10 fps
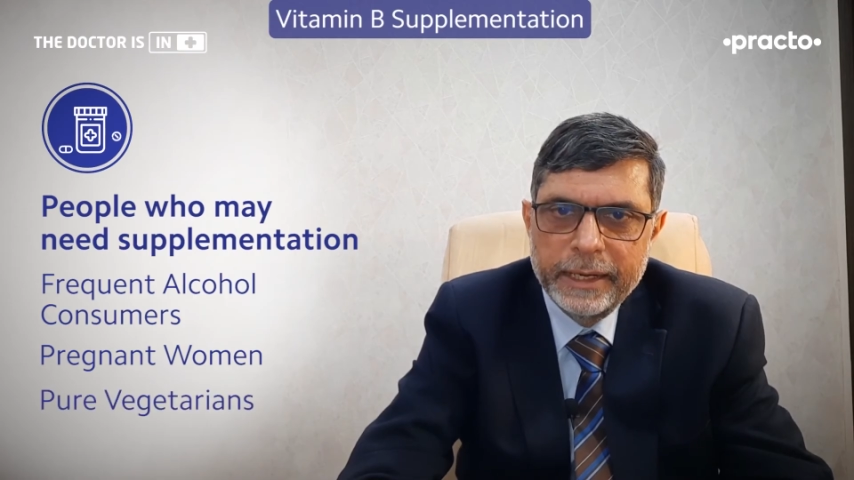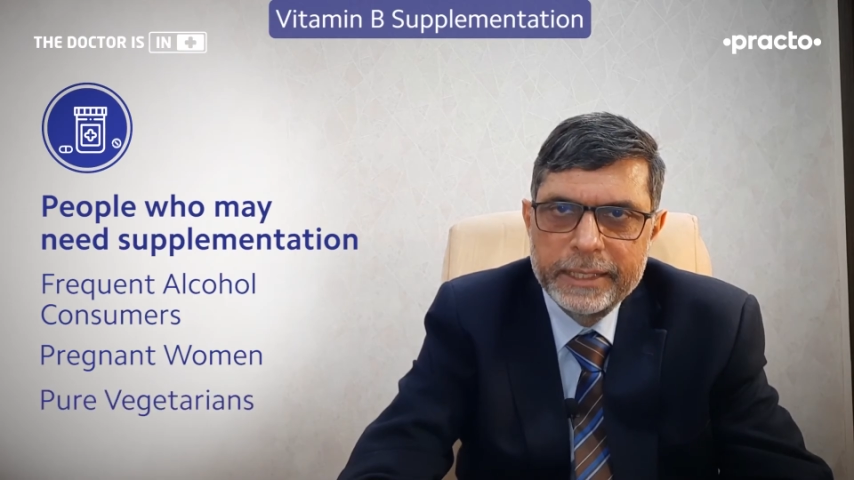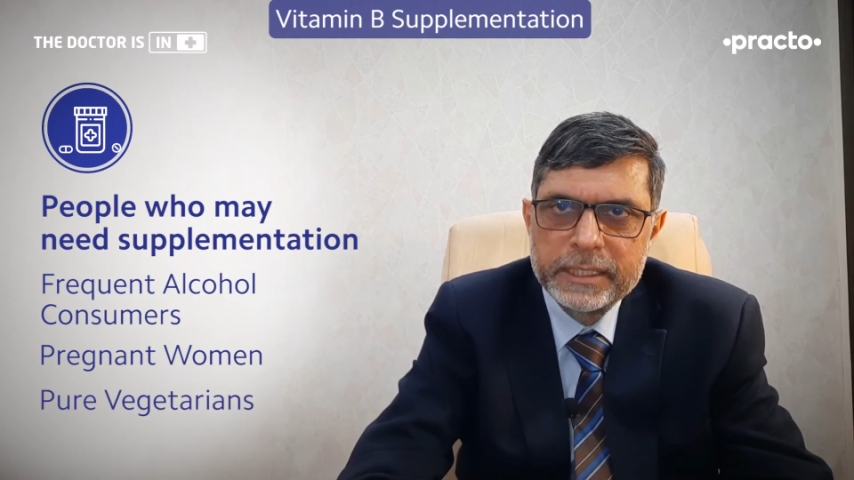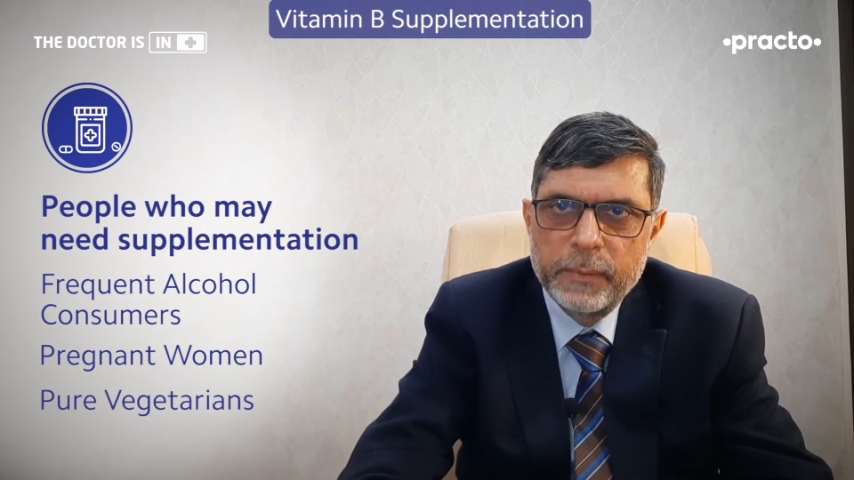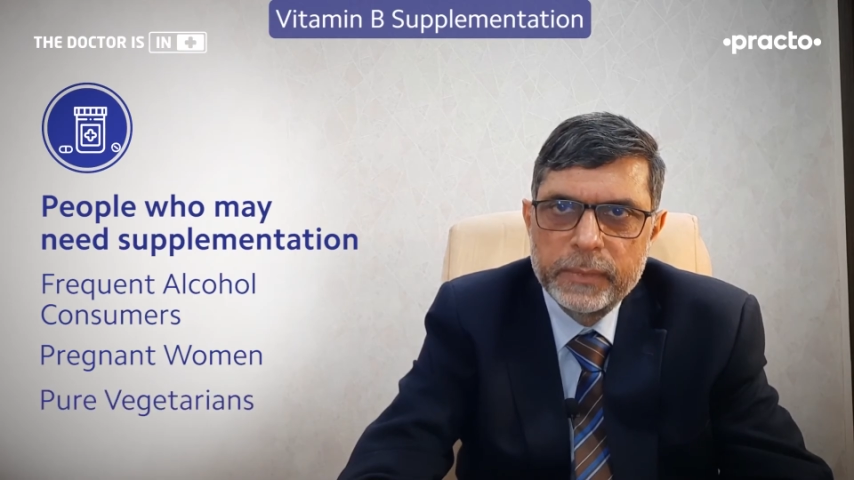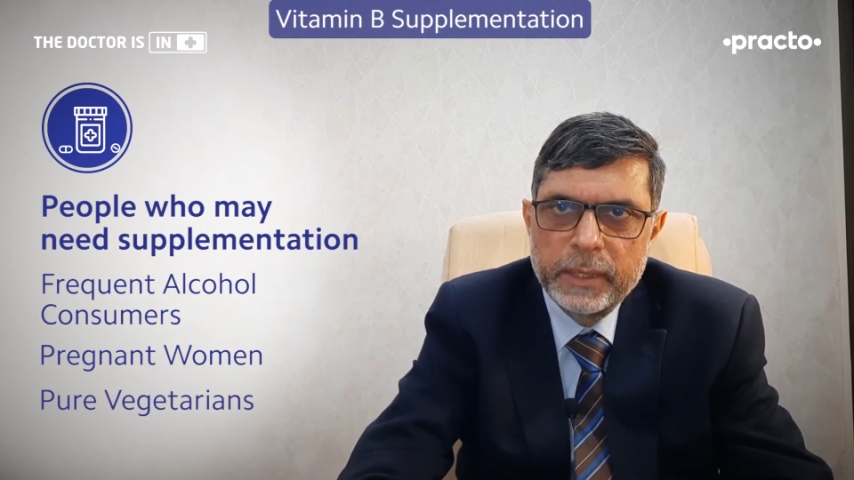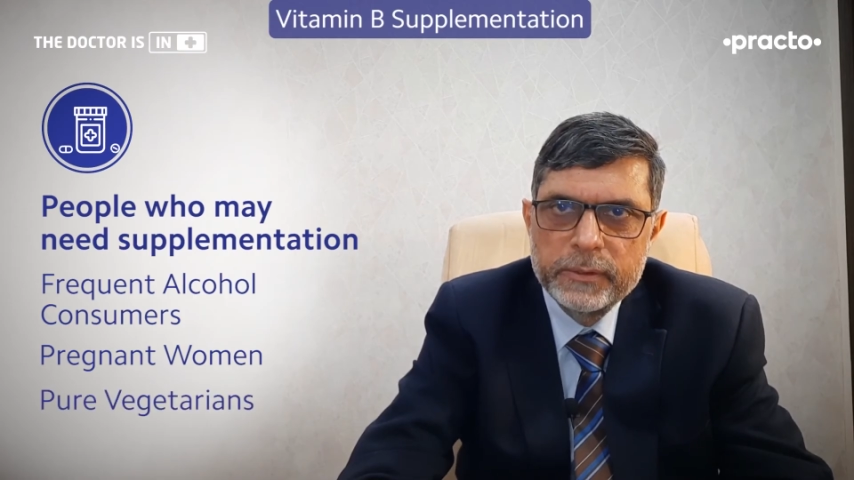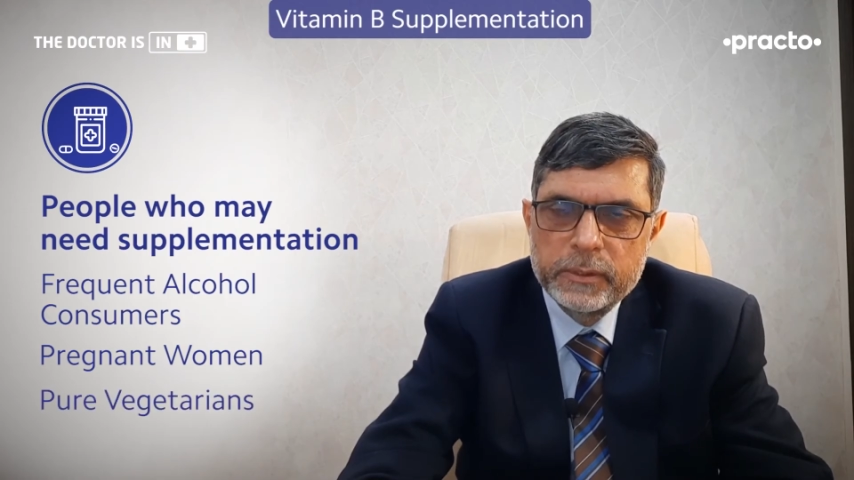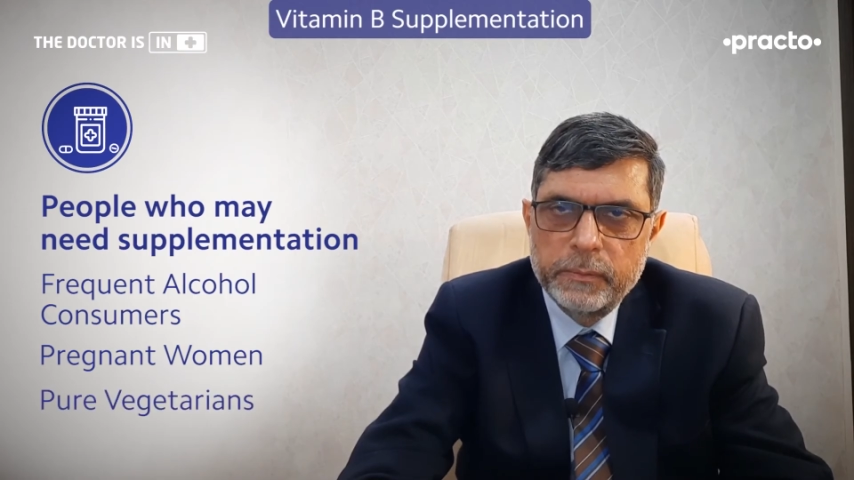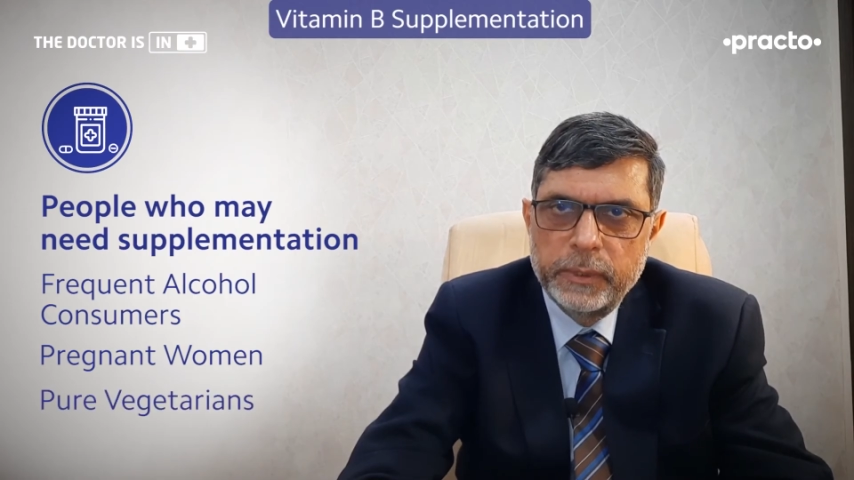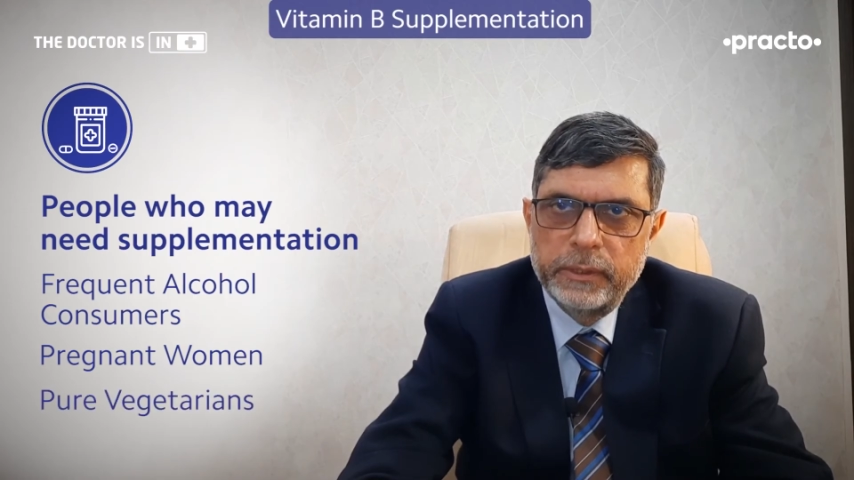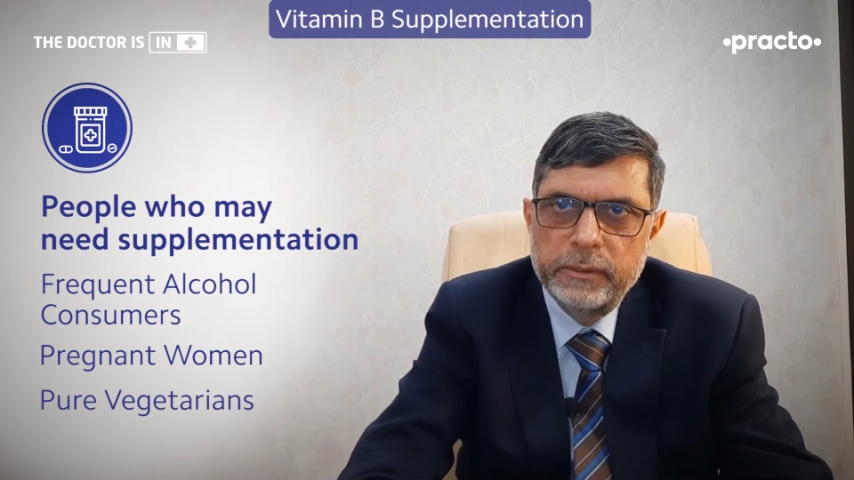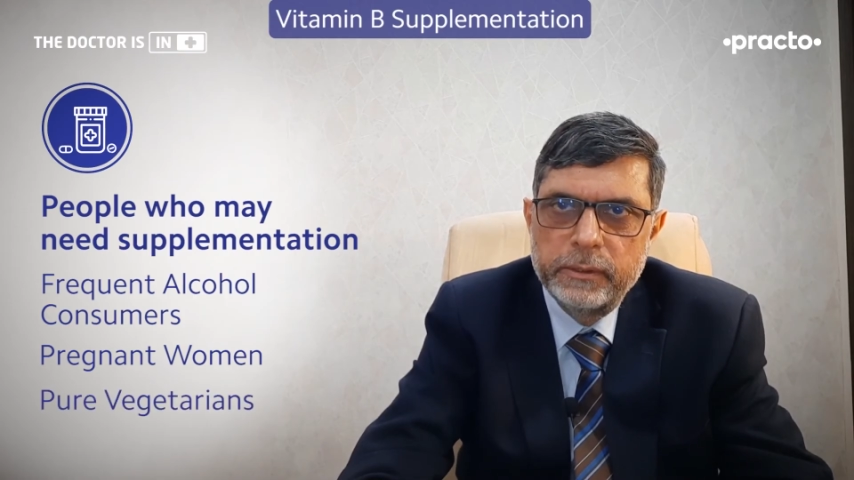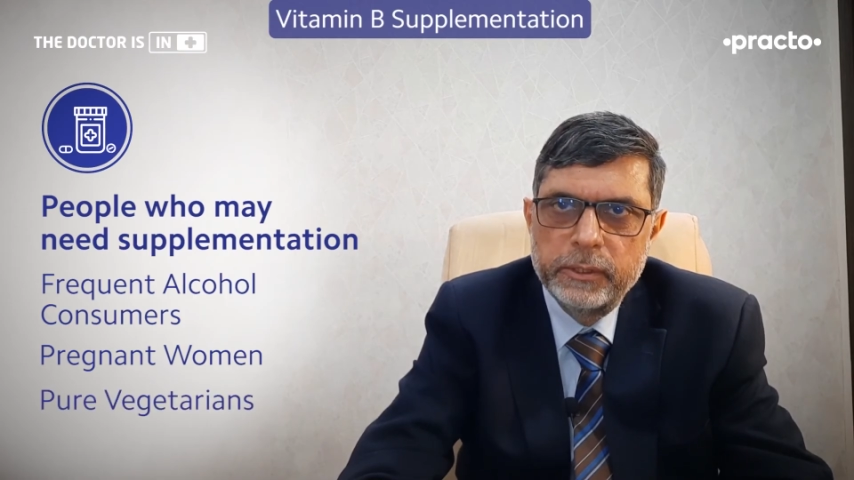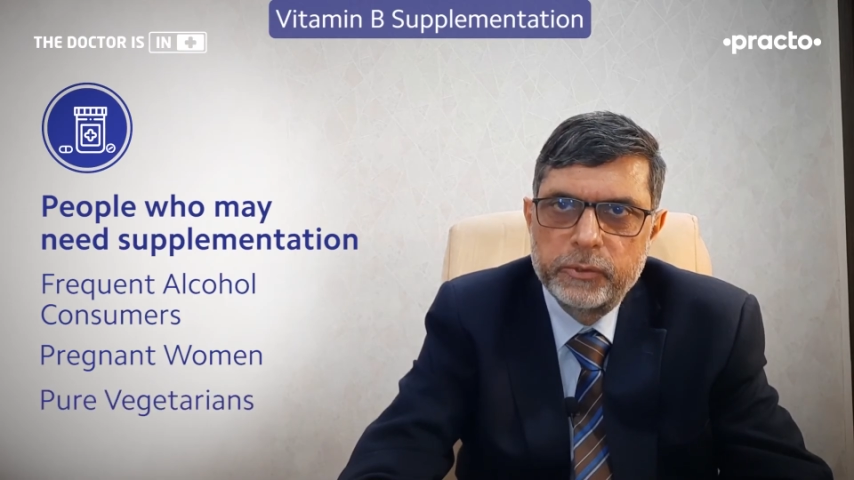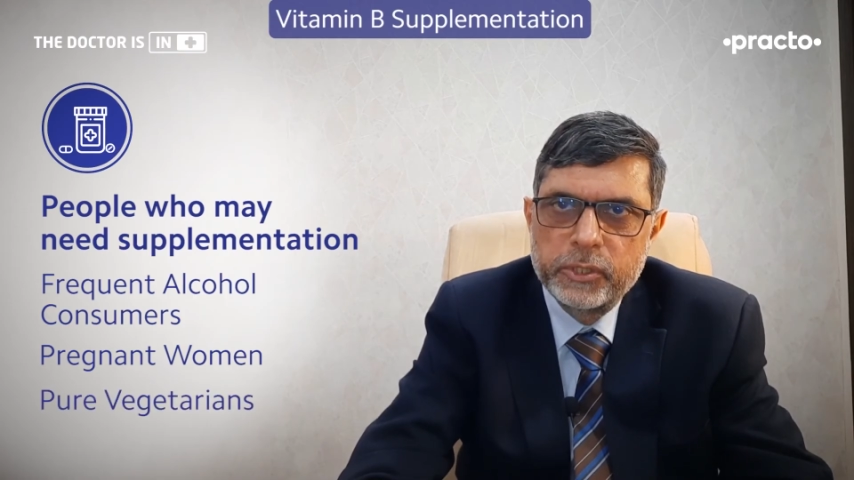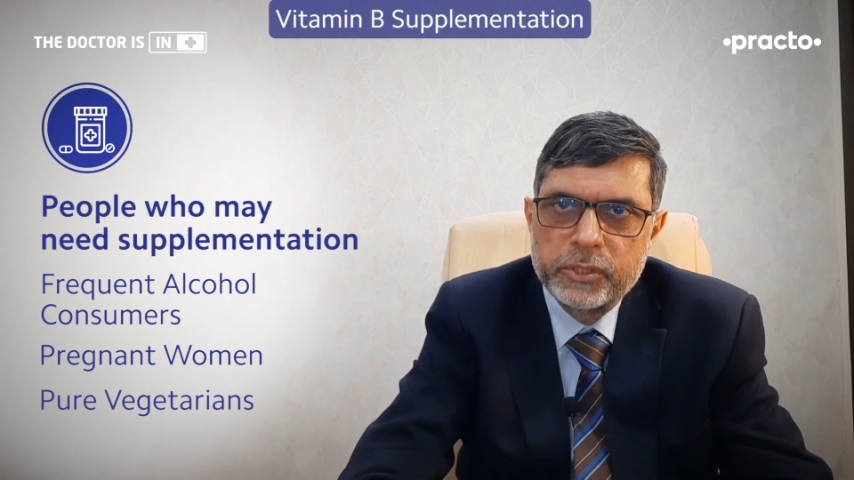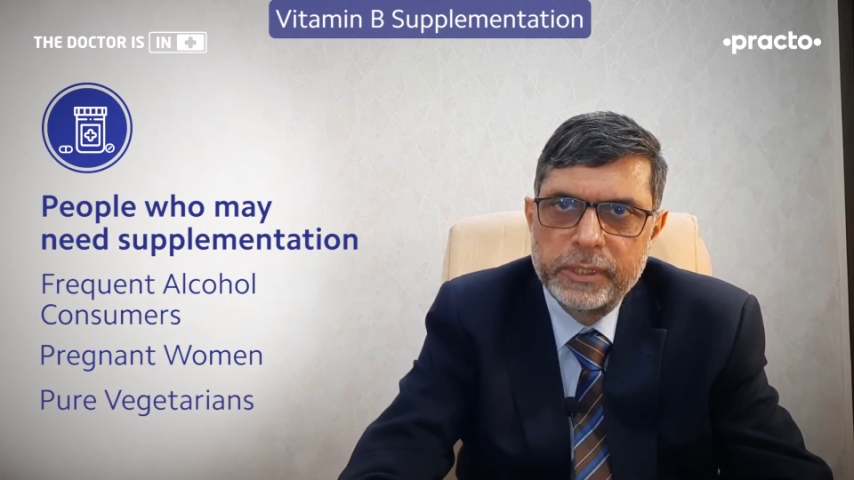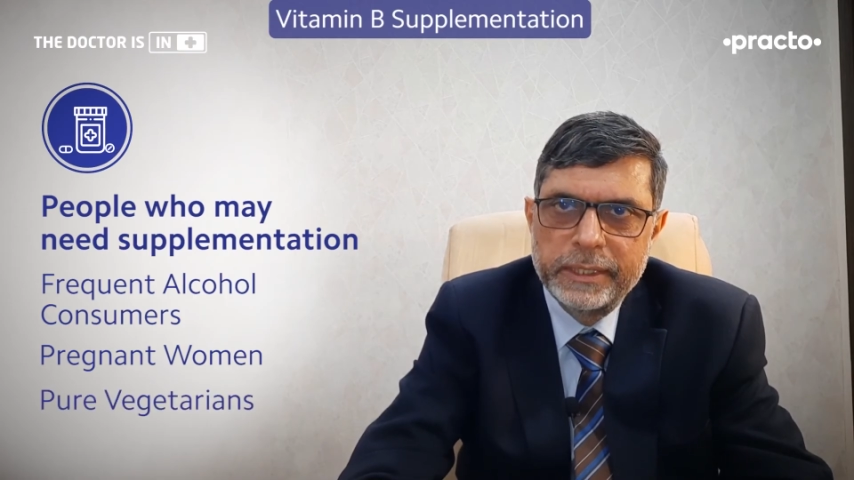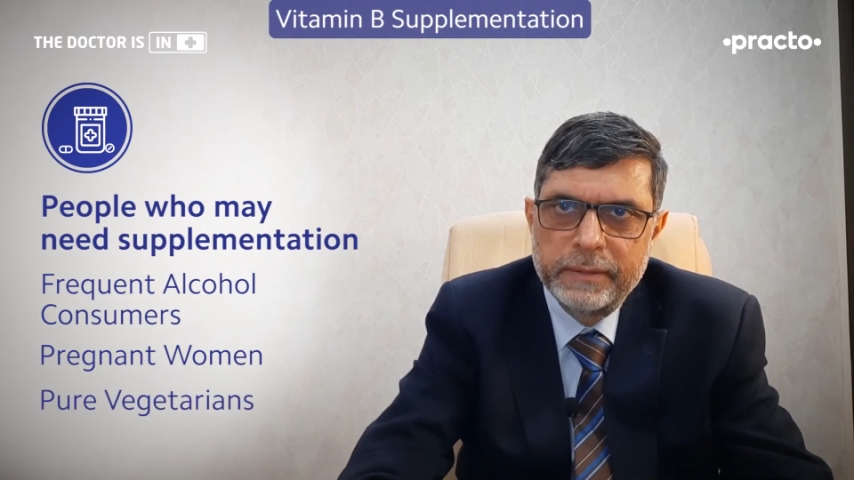can sometimes be
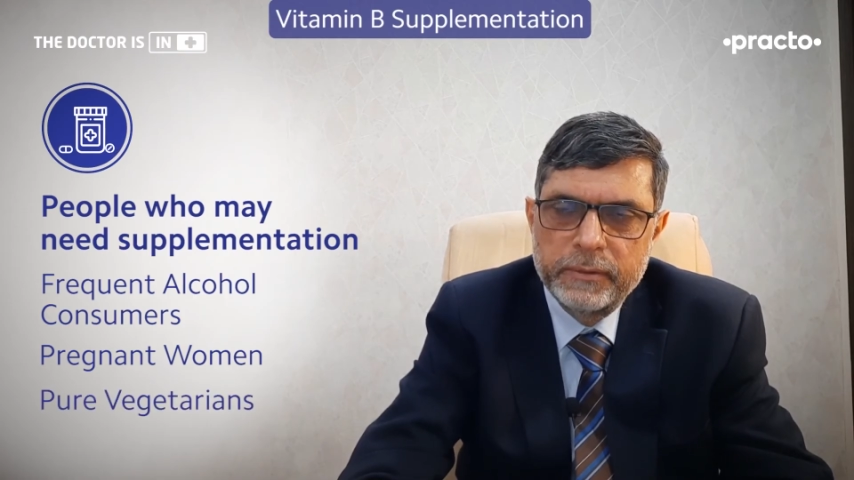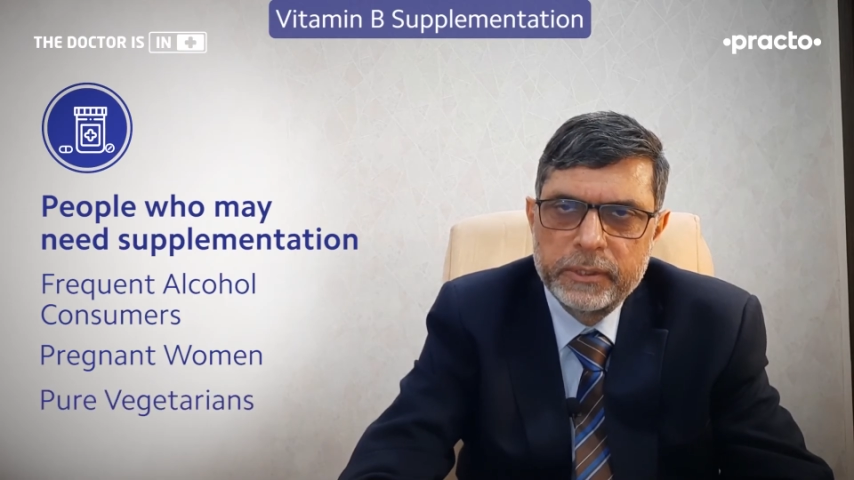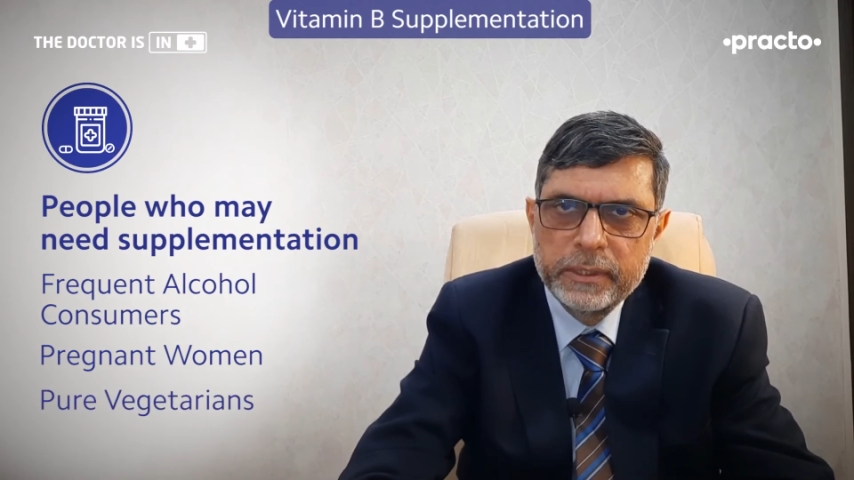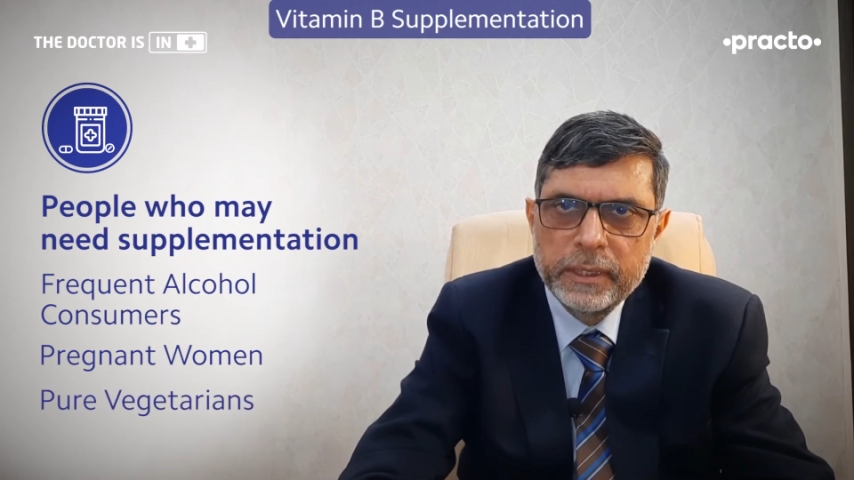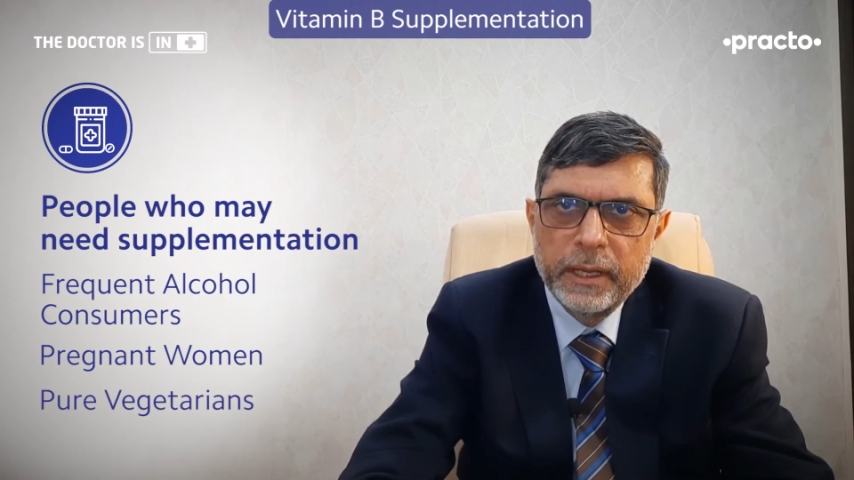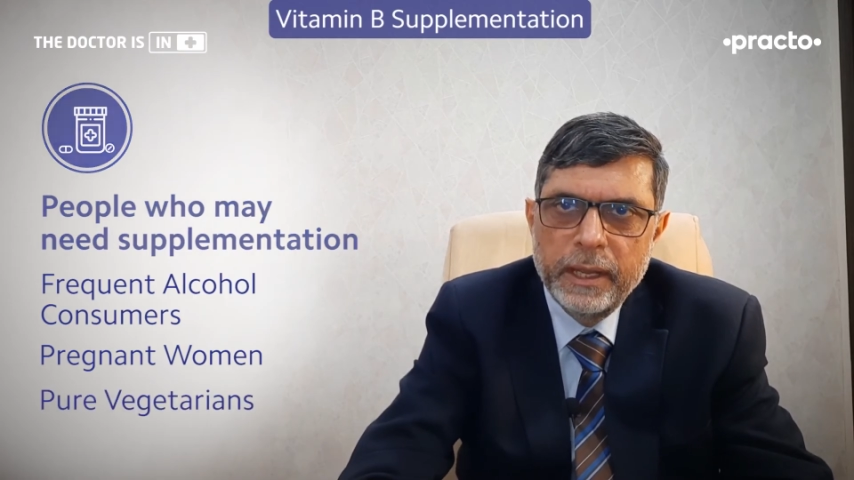nutritionally deficient,